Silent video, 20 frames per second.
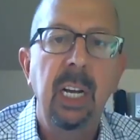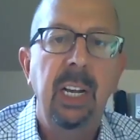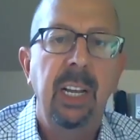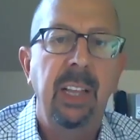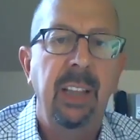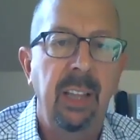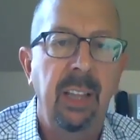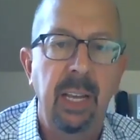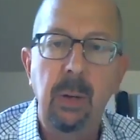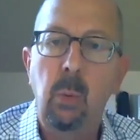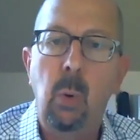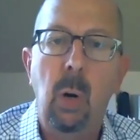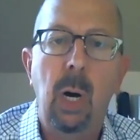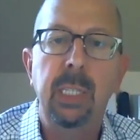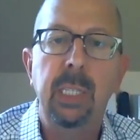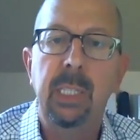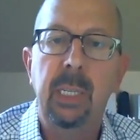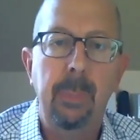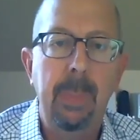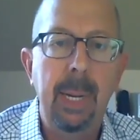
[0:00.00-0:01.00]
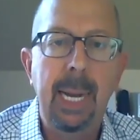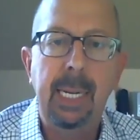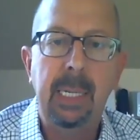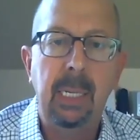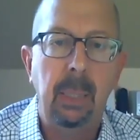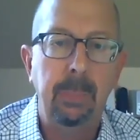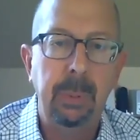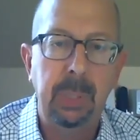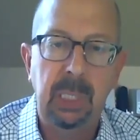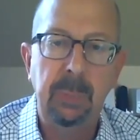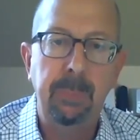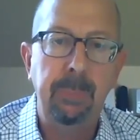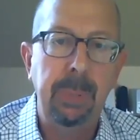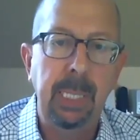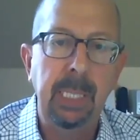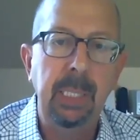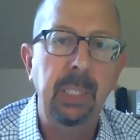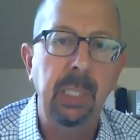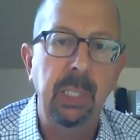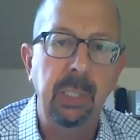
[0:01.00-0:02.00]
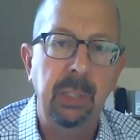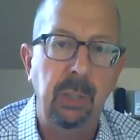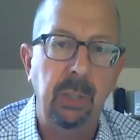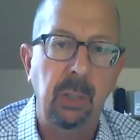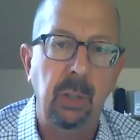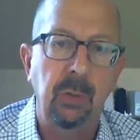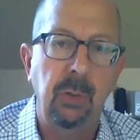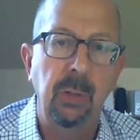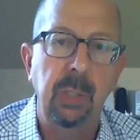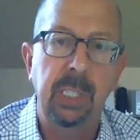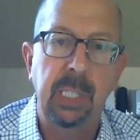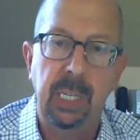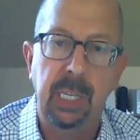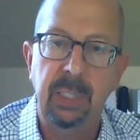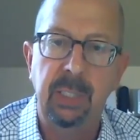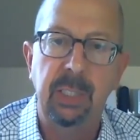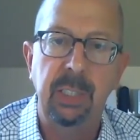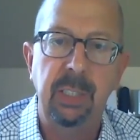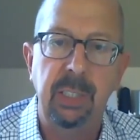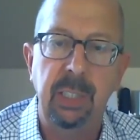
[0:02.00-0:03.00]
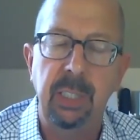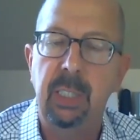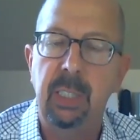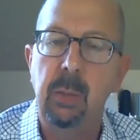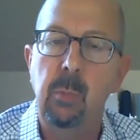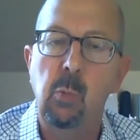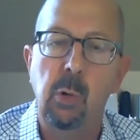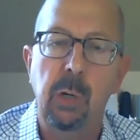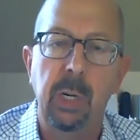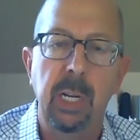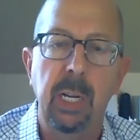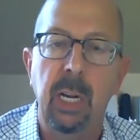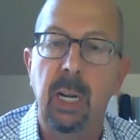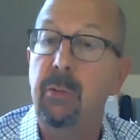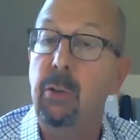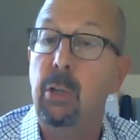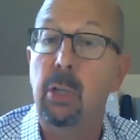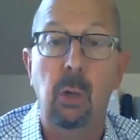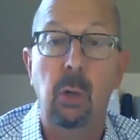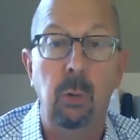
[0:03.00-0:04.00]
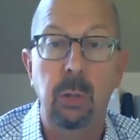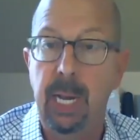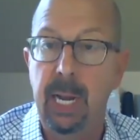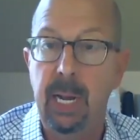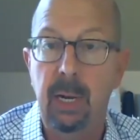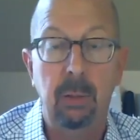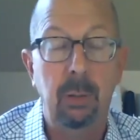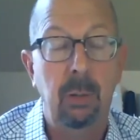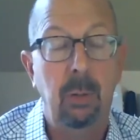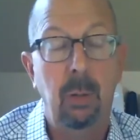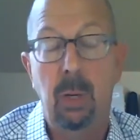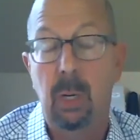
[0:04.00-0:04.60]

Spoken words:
they wanted a backup SIP paging server in case the system were to ever go down.